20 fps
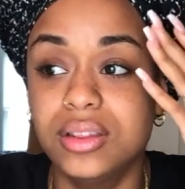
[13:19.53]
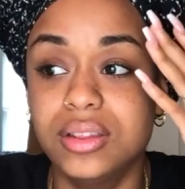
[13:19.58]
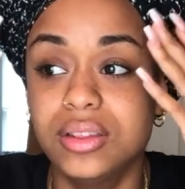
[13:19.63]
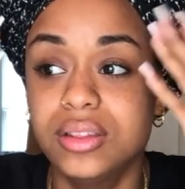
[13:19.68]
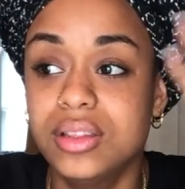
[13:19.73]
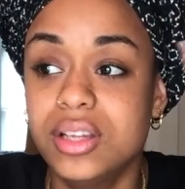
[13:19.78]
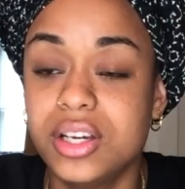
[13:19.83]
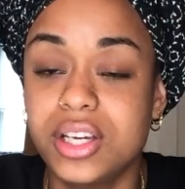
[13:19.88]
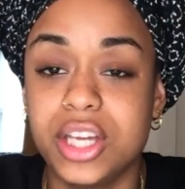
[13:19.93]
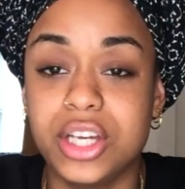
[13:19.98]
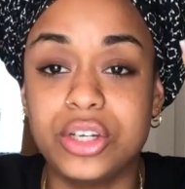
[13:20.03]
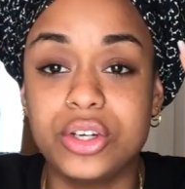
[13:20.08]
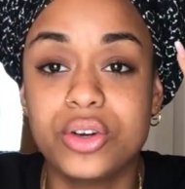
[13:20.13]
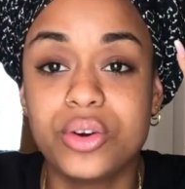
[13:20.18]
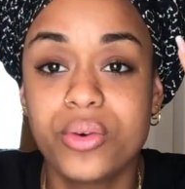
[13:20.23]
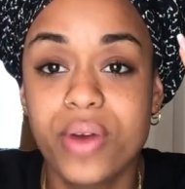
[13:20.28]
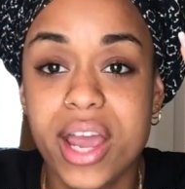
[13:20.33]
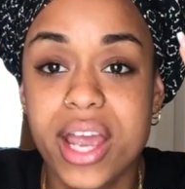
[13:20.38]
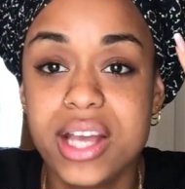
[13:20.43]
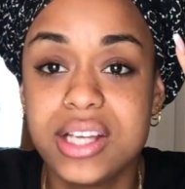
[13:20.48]
looking
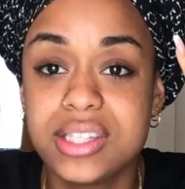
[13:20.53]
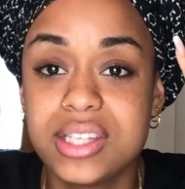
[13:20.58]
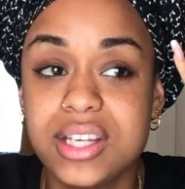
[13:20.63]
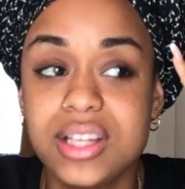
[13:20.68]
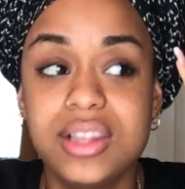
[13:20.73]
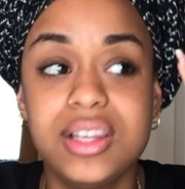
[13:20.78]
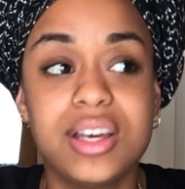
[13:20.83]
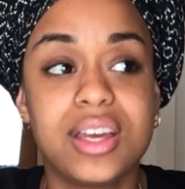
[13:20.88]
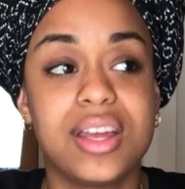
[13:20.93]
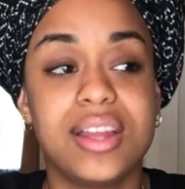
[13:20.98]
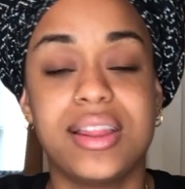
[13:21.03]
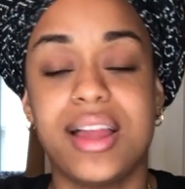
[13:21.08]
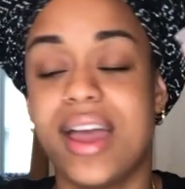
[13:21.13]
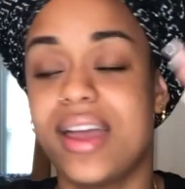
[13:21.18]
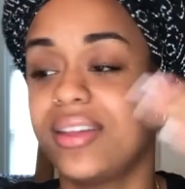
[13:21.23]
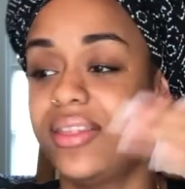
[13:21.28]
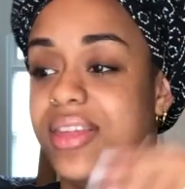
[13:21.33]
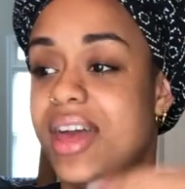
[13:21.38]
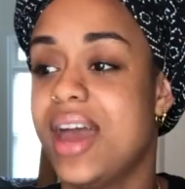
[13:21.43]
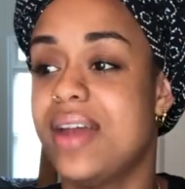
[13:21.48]
crazy, looking
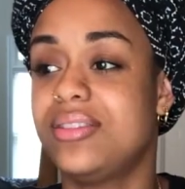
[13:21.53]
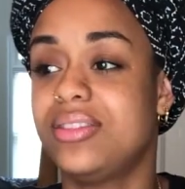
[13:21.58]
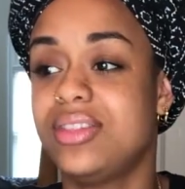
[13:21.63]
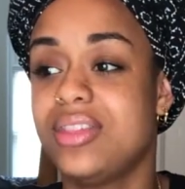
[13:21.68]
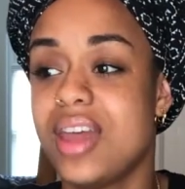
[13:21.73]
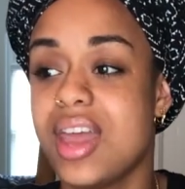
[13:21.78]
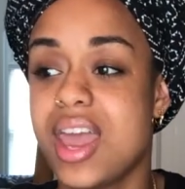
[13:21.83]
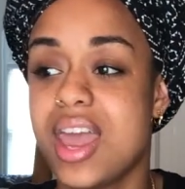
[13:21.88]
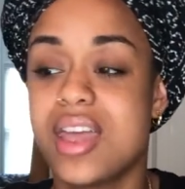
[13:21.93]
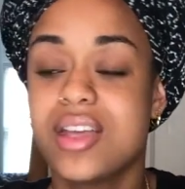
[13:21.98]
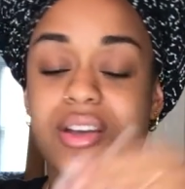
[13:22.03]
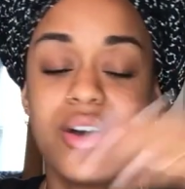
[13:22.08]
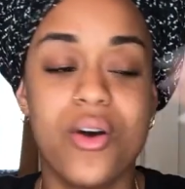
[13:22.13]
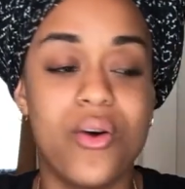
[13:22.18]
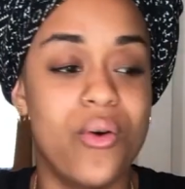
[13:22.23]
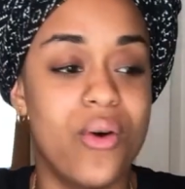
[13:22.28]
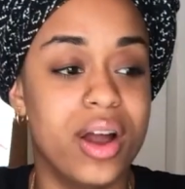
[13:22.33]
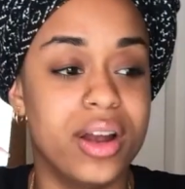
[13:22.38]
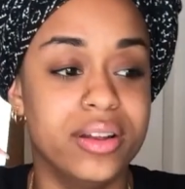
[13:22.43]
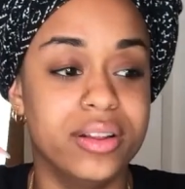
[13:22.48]
like that thing
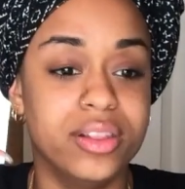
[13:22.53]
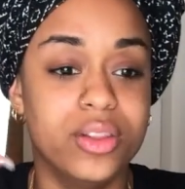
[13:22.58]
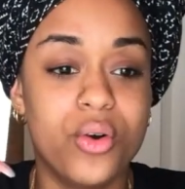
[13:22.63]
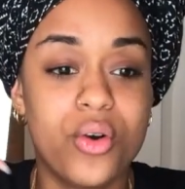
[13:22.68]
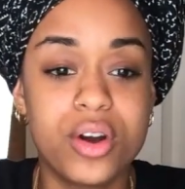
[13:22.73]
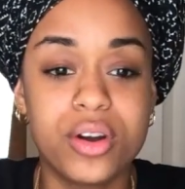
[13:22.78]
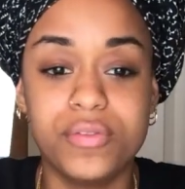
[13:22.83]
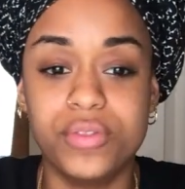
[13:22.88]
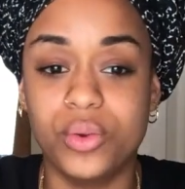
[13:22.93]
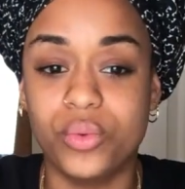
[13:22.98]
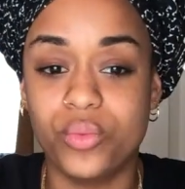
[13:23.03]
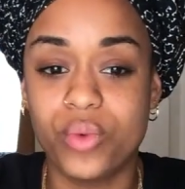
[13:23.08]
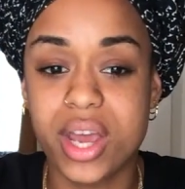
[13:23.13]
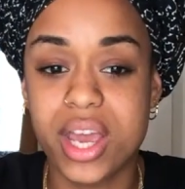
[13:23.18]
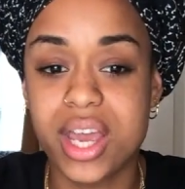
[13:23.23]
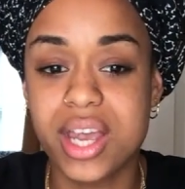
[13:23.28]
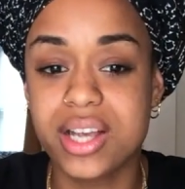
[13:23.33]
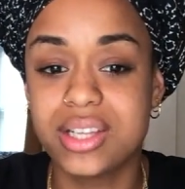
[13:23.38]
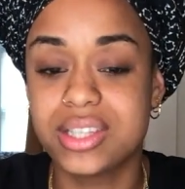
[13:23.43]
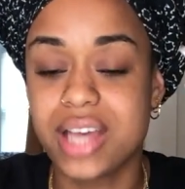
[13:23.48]
on Lord of the
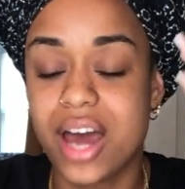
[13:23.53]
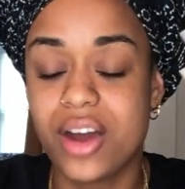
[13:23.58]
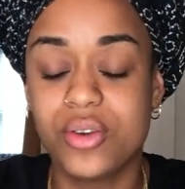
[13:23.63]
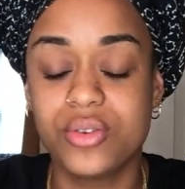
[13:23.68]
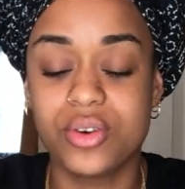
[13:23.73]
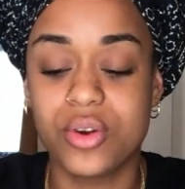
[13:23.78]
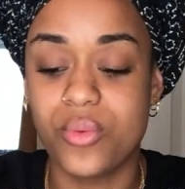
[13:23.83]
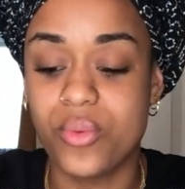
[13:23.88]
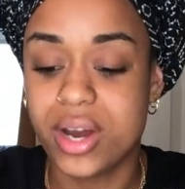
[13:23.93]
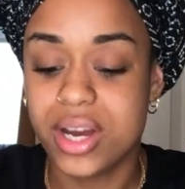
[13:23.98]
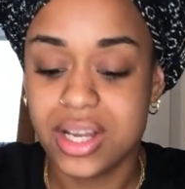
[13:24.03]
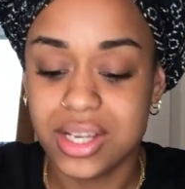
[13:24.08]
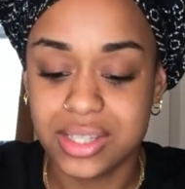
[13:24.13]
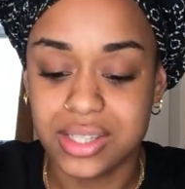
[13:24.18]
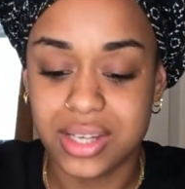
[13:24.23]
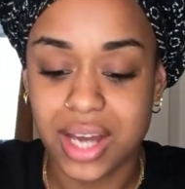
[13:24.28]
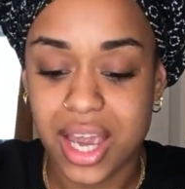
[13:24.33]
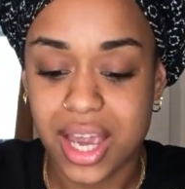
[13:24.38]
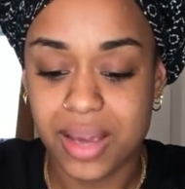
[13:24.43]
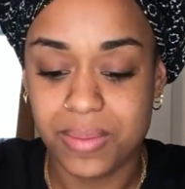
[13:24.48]
Rings. I don't know what
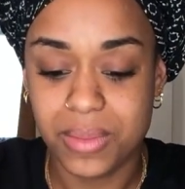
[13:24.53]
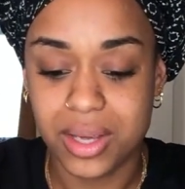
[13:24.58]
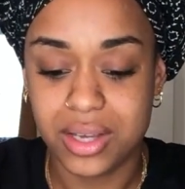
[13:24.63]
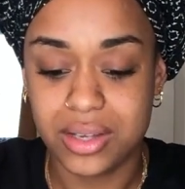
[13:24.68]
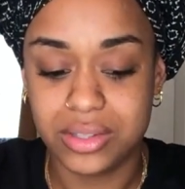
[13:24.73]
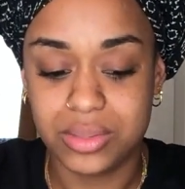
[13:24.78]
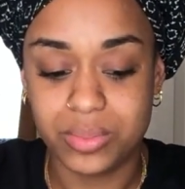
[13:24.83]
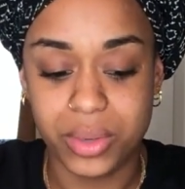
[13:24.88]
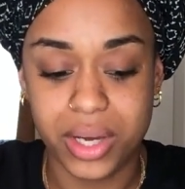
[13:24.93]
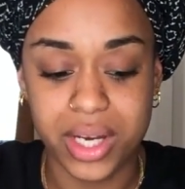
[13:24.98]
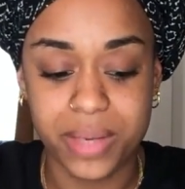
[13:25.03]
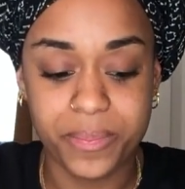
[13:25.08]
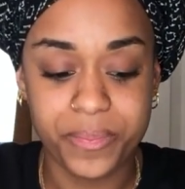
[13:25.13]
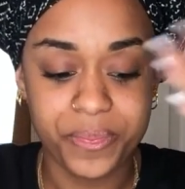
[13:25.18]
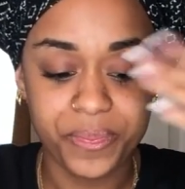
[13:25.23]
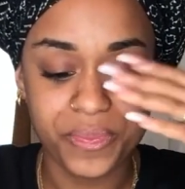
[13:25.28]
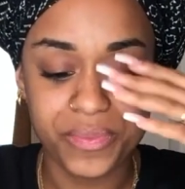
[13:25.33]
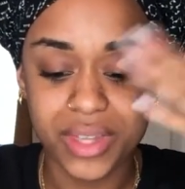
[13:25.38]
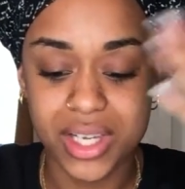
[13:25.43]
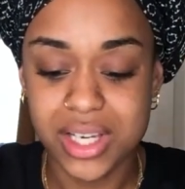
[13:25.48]
his name is, but
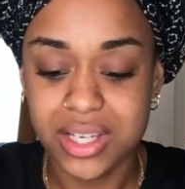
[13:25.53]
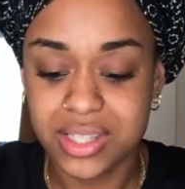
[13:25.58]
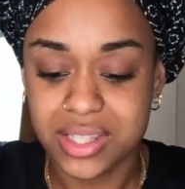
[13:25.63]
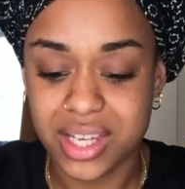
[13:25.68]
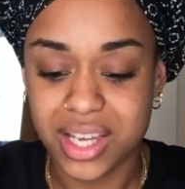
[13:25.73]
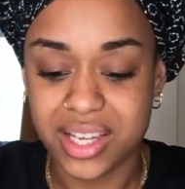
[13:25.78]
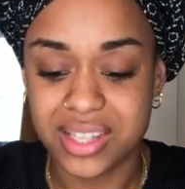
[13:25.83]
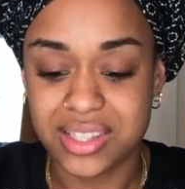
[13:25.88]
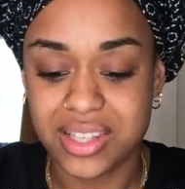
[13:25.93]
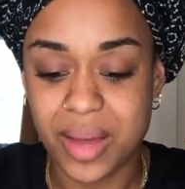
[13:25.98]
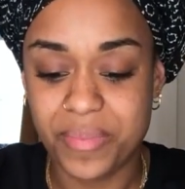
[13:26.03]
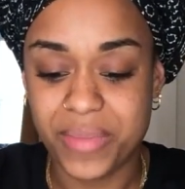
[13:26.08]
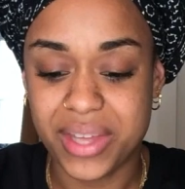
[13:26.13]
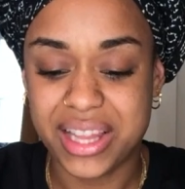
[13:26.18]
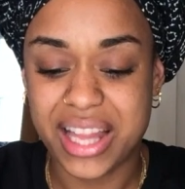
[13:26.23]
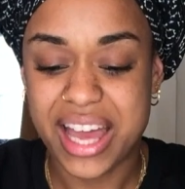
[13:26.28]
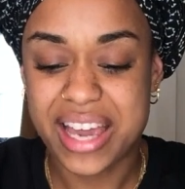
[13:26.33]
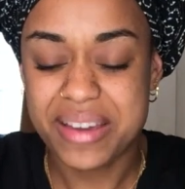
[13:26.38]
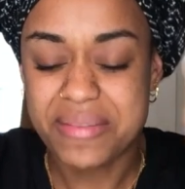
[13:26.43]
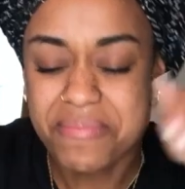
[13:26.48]
he said something
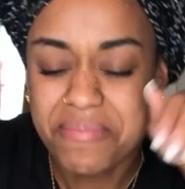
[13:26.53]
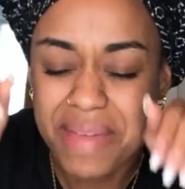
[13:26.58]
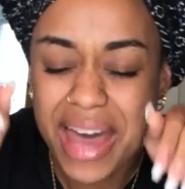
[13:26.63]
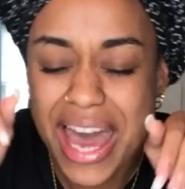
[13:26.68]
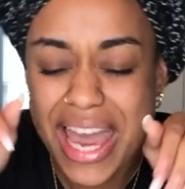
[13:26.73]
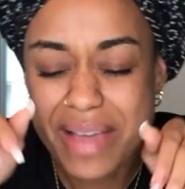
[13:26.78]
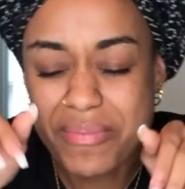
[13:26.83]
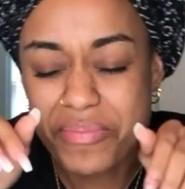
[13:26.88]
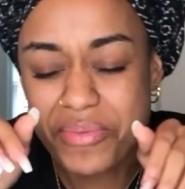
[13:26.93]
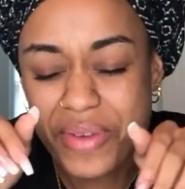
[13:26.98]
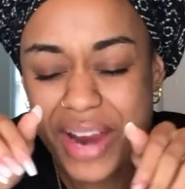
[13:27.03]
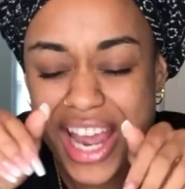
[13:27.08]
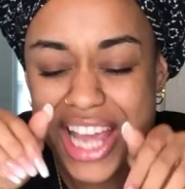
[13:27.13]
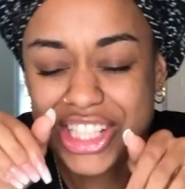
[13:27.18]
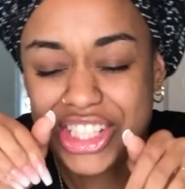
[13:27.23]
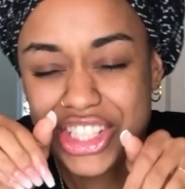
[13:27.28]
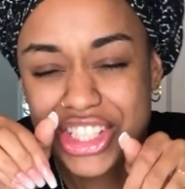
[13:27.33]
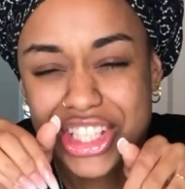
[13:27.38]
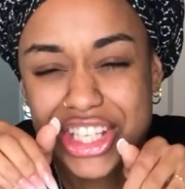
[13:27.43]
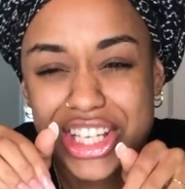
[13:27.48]
like, my
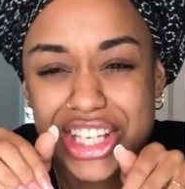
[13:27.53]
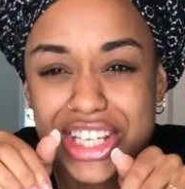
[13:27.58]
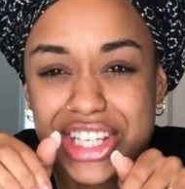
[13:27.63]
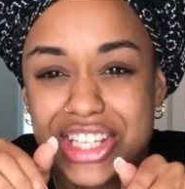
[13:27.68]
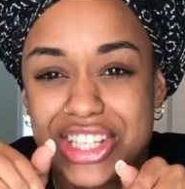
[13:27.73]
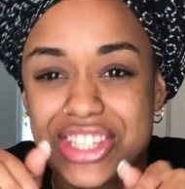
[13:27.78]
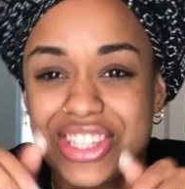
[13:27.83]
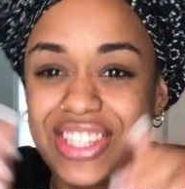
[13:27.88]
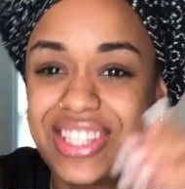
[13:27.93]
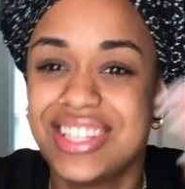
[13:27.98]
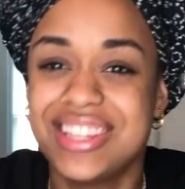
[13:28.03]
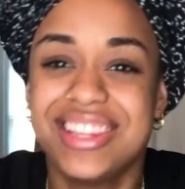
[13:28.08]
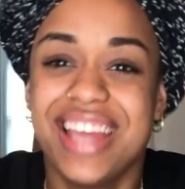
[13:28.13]
precious.